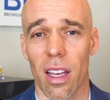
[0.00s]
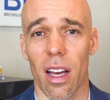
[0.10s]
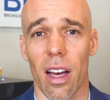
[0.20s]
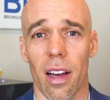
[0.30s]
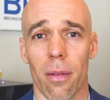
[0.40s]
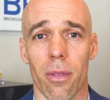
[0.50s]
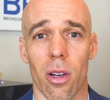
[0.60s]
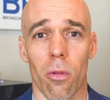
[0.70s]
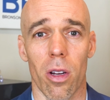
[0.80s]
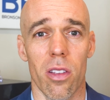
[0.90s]
Um, you
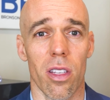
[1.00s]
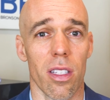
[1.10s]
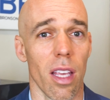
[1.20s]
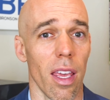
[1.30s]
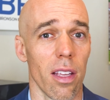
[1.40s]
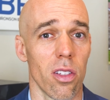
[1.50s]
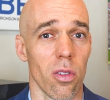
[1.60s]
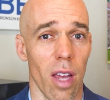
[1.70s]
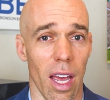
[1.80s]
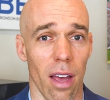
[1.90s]
know, what does it take
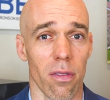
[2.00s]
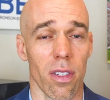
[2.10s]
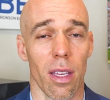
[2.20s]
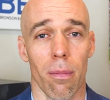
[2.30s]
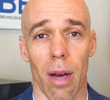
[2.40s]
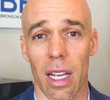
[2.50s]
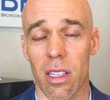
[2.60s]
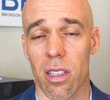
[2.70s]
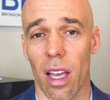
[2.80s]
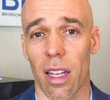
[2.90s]
to have a
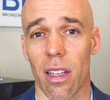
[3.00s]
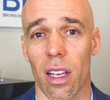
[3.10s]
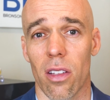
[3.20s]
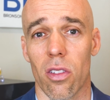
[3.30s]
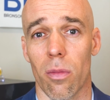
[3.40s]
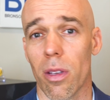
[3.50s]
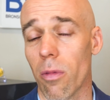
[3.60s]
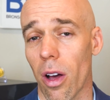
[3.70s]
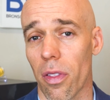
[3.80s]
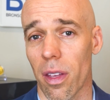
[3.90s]
mindset to be
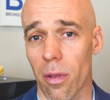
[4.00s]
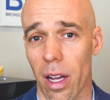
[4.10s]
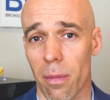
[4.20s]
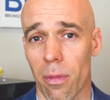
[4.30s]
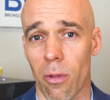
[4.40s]
wealthy, right?